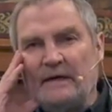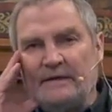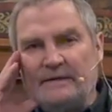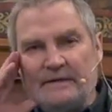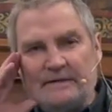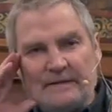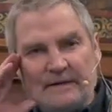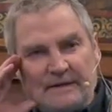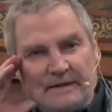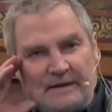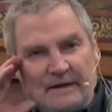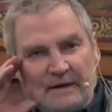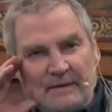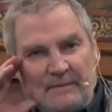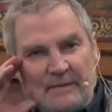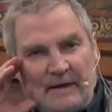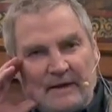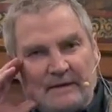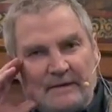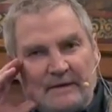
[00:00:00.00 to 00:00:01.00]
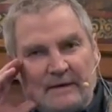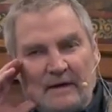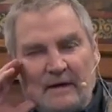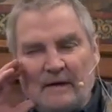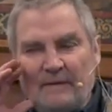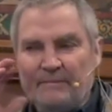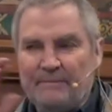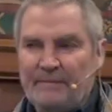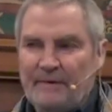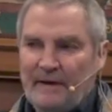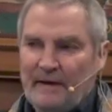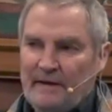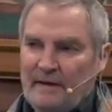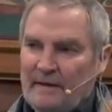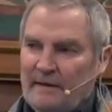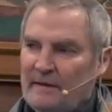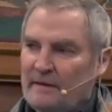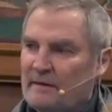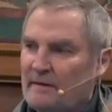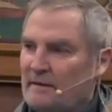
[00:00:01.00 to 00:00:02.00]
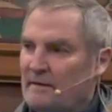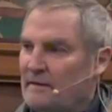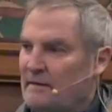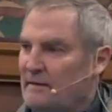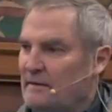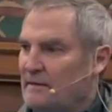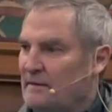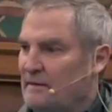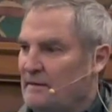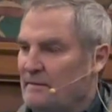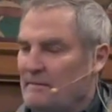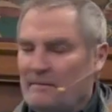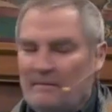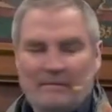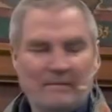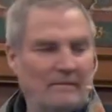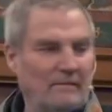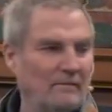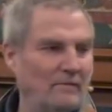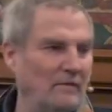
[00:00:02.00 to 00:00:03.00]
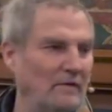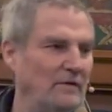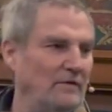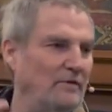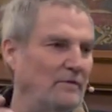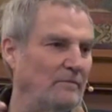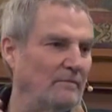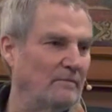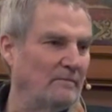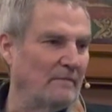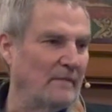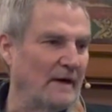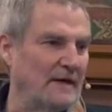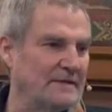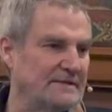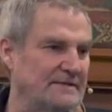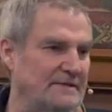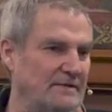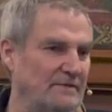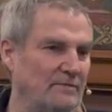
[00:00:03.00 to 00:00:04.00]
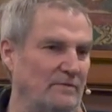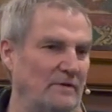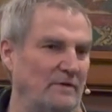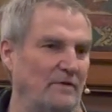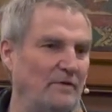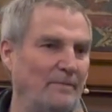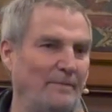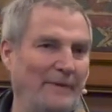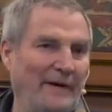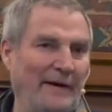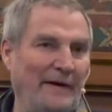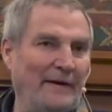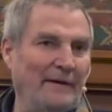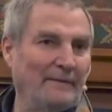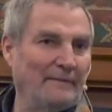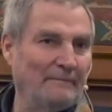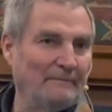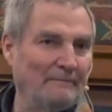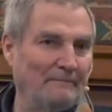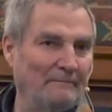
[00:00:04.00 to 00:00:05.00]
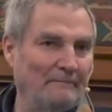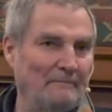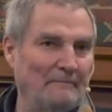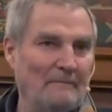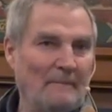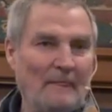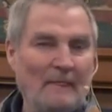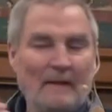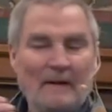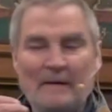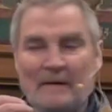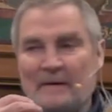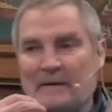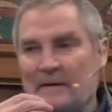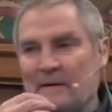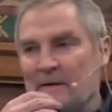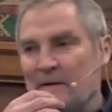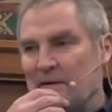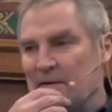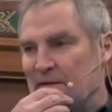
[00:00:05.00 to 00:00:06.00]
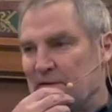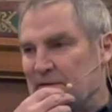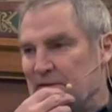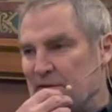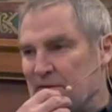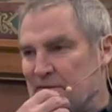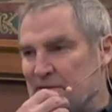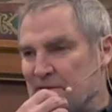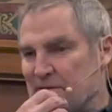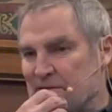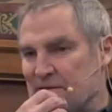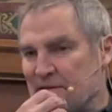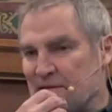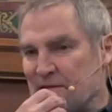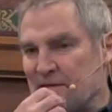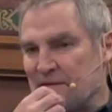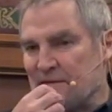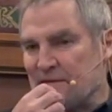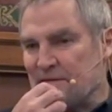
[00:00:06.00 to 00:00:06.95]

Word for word: I did the thing about I'm pecking. Will you, master, will you peck? And the teacher said,